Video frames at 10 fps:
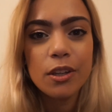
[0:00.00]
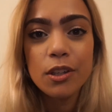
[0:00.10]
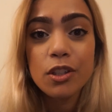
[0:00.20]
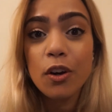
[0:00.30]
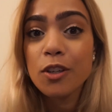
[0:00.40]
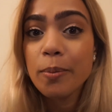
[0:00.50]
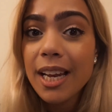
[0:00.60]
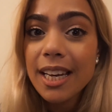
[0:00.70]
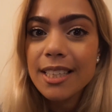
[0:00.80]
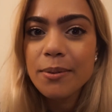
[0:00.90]
he goes, "Cox
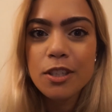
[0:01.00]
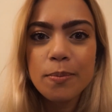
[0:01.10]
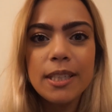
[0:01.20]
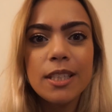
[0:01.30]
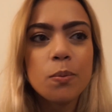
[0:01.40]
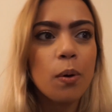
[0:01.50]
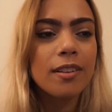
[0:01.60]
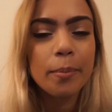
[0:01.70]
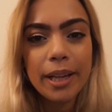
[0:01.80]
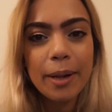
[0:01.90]
planas," which means
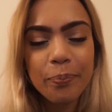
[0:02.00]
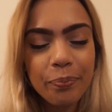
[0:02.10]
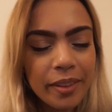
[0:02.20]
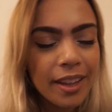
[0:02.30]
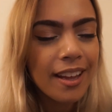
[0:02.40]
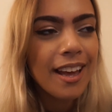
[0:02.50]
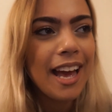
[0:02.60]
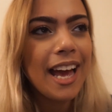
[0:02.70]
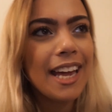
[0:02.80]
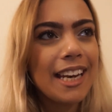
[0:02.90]
what's the plan?
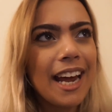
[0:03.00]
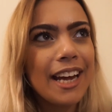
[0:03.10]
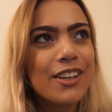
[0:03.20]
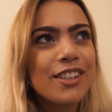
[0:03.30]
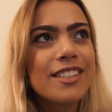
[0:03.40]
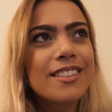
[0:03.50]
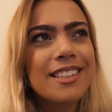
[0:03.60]
And I could